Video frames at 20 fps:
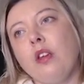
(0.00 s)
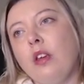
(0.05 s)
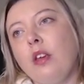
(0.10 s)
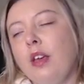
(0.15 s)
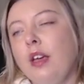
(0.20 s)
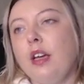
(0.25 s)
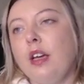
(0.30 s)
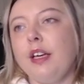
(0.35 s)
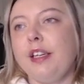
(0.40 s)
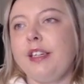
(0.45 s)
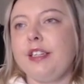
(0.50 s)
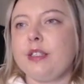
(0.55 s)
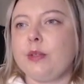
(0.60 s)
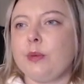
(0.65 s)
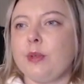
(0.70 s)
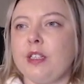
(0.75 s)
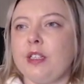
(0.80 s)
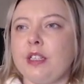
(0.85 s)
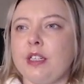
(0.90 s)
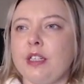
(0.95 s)
It is
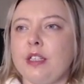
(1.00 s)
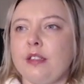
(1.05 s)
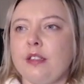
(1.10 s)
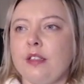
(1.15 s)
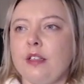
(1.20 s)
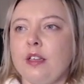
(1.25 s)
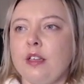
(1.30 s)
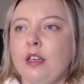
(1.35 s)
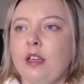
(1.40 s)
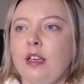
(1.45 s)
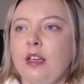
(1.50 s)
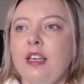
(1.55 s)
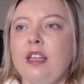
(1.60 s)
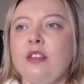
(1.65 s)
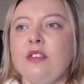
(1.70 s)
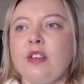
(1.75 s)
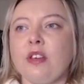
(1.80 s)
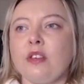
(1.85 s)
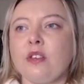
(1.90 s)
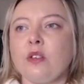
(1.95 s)
what it is.
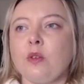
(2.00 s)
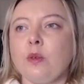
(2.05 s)
Insects are really